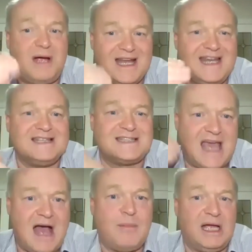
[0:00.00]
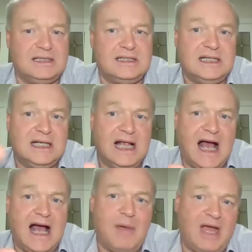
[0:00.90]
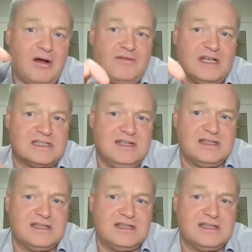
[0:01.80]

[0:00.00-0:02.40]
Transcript: but it is coming. And obviously